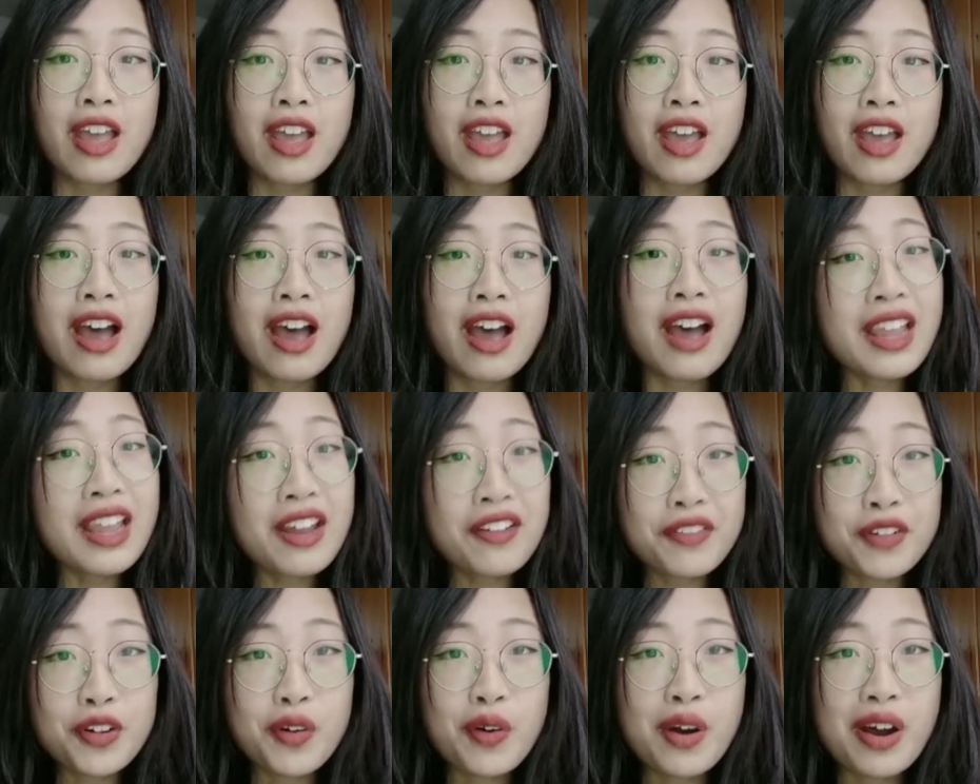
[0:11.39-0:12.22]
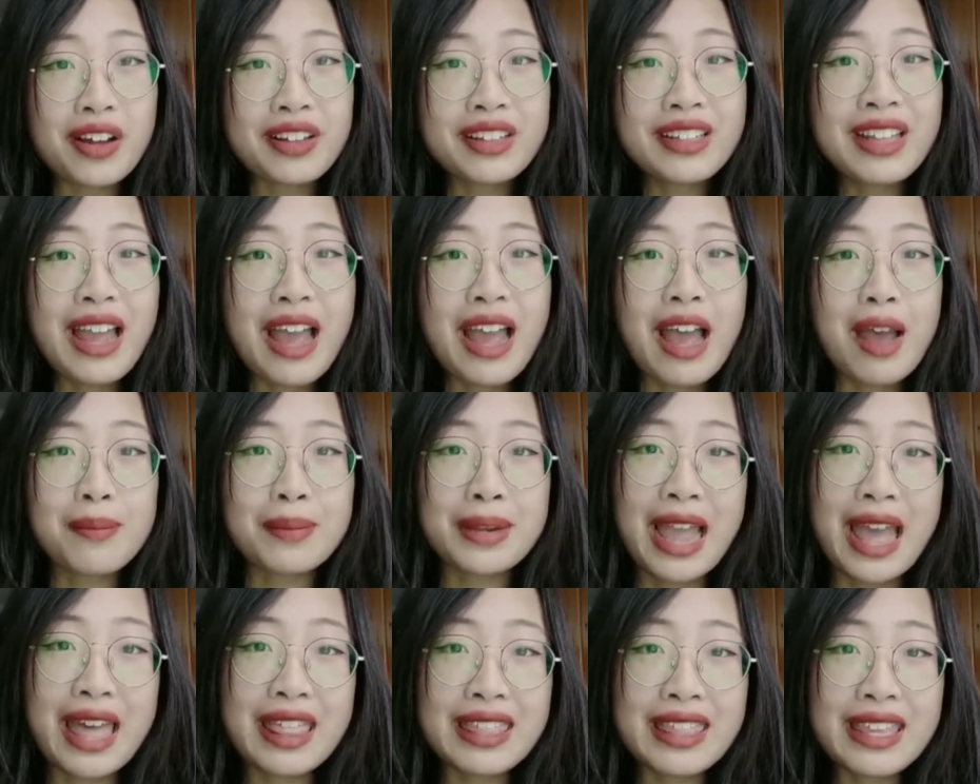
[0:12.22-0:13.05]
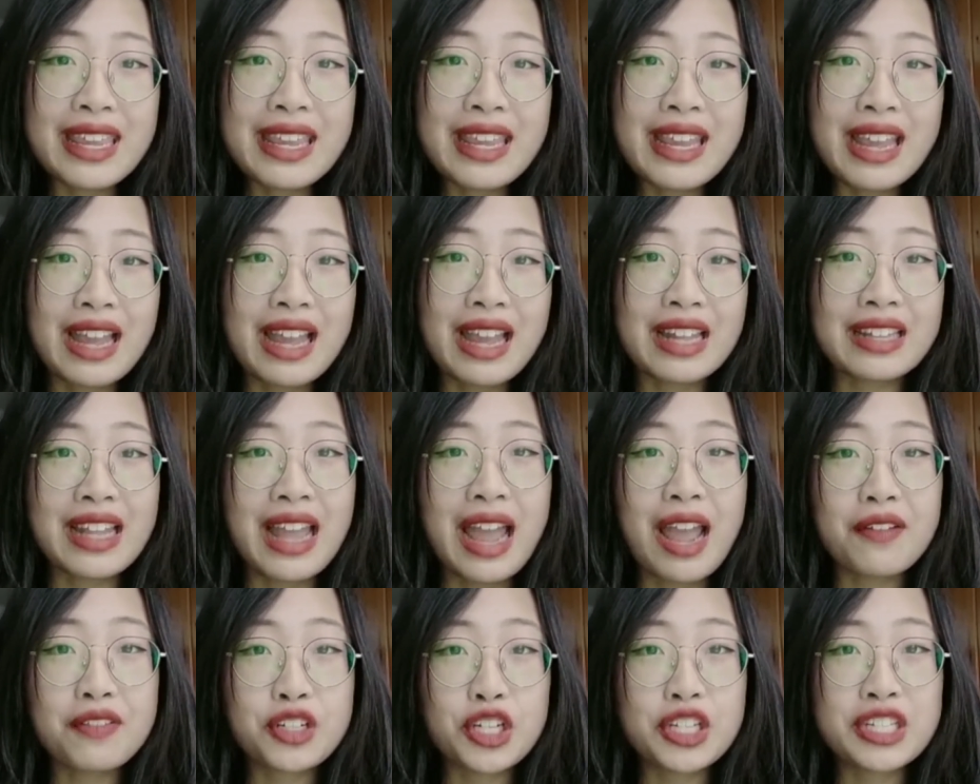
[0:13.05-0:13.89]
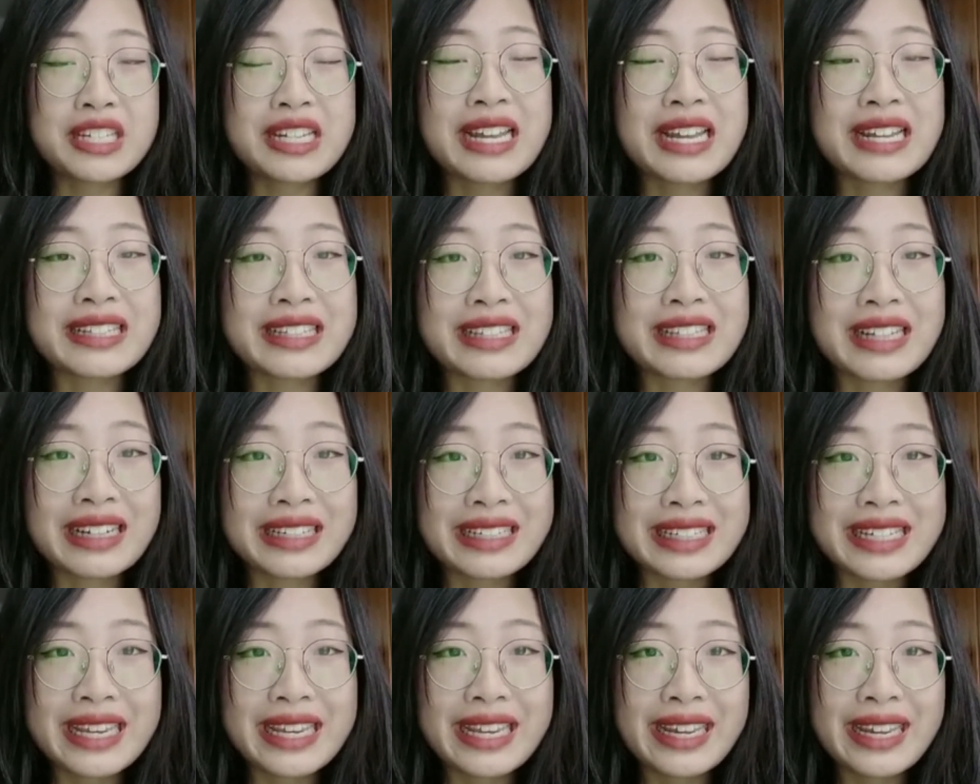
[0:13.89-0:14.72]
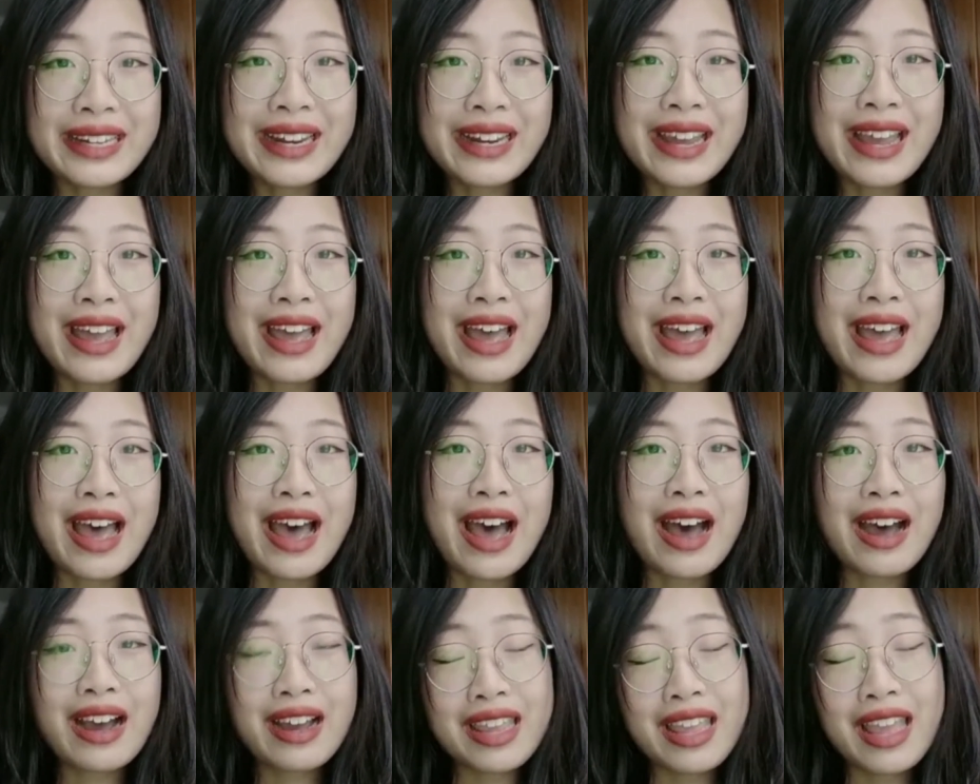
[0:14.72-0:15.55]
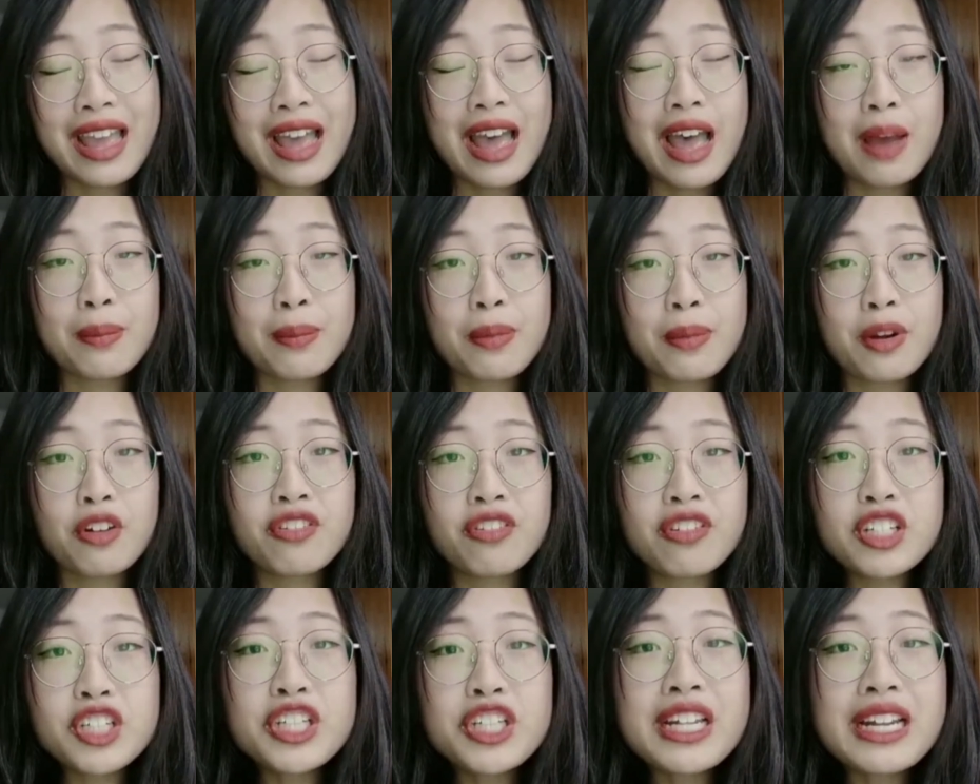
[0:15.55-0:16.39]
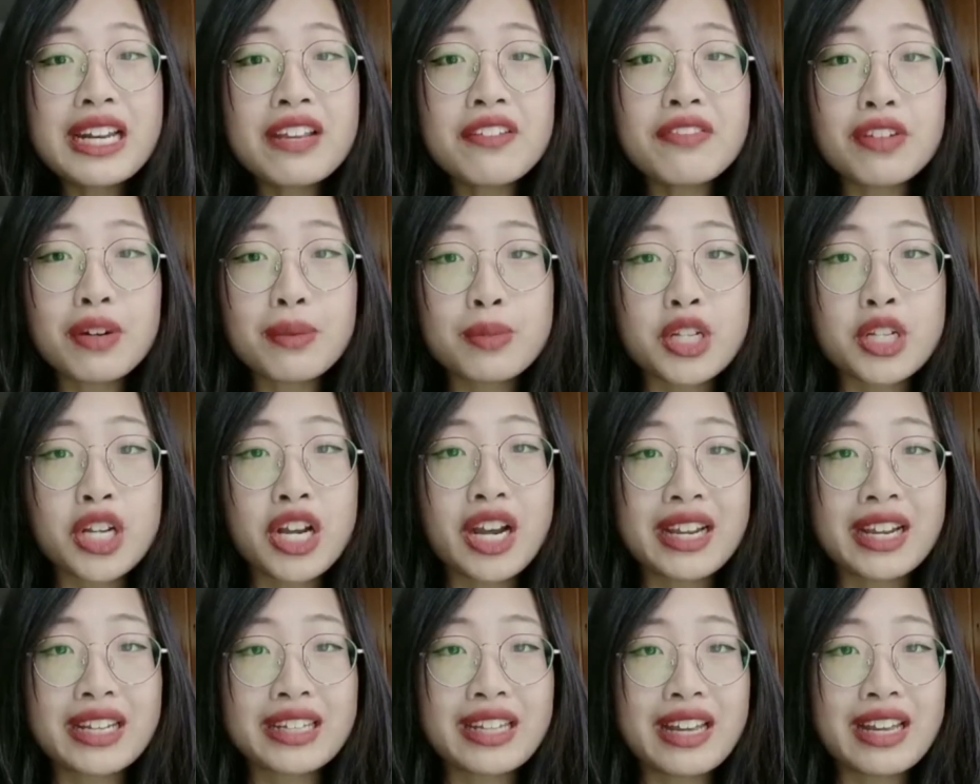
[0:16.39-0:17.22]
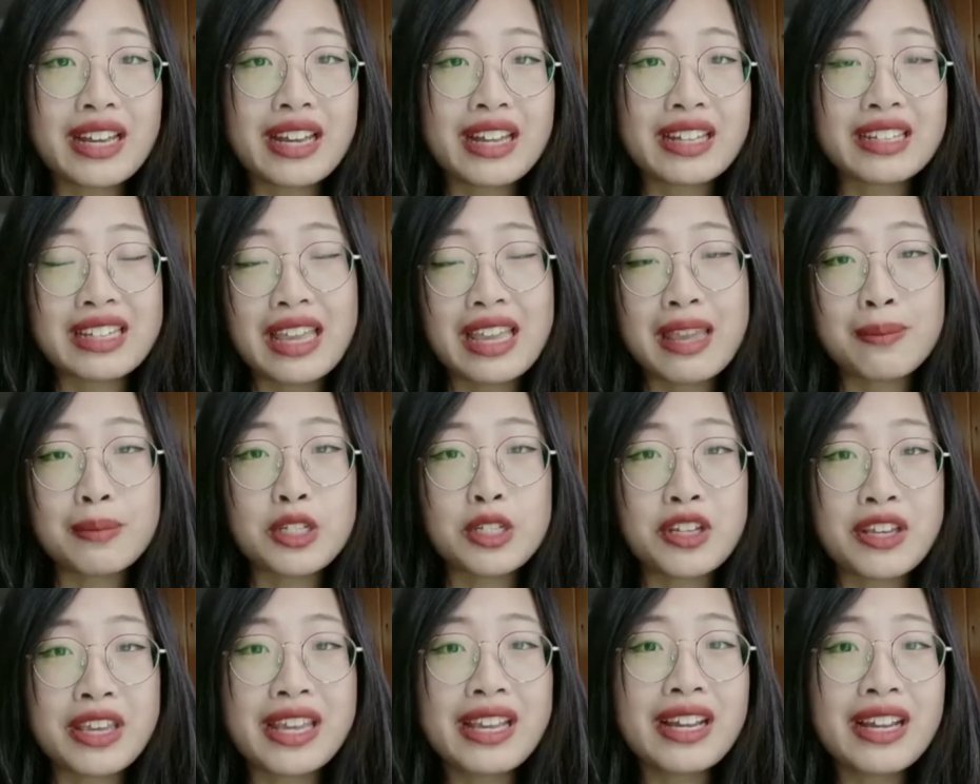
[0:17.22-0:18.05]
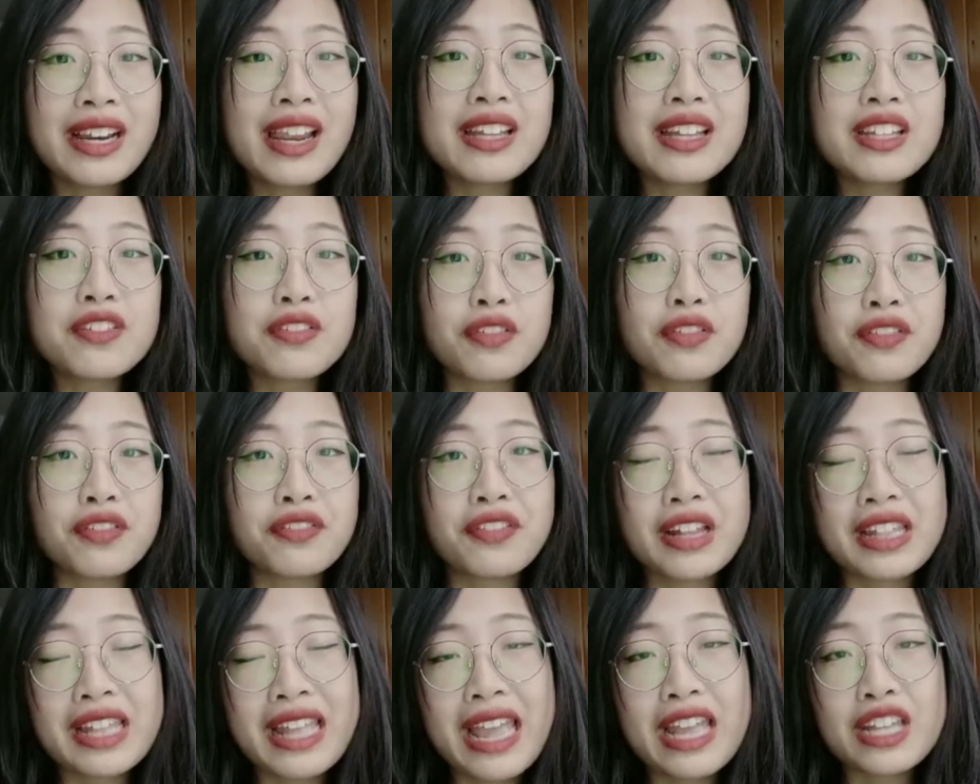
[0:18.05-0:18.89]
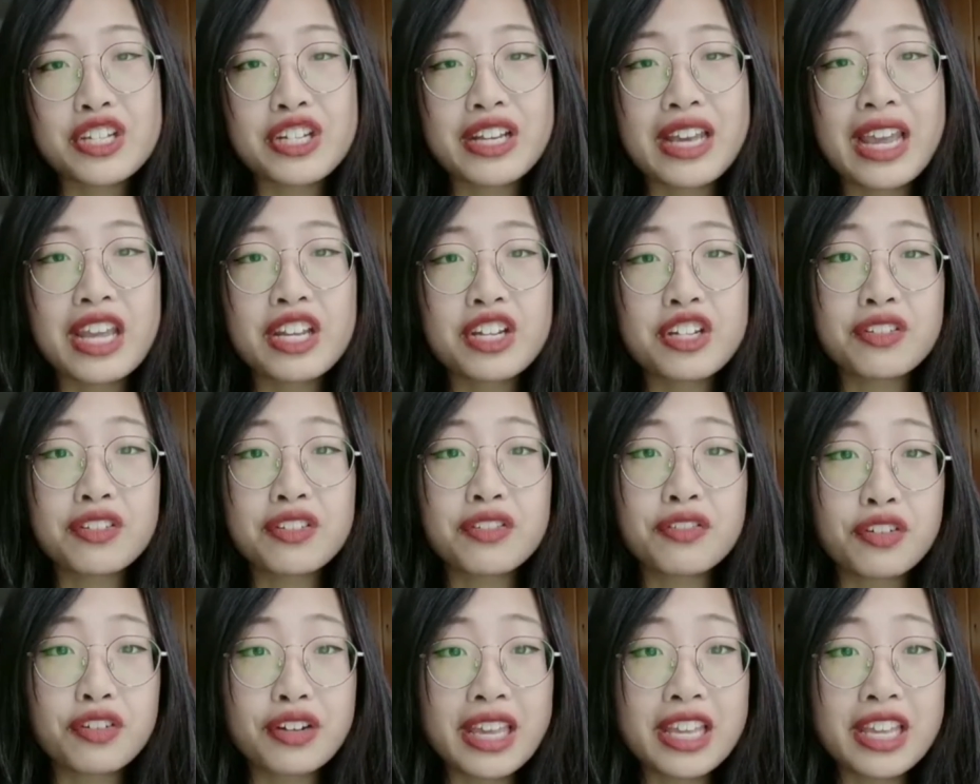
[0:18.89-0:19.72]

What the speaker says: Hi everyone, I'm Kathy, and I have just turned 19. I am originally from China and came to England for further education 4 years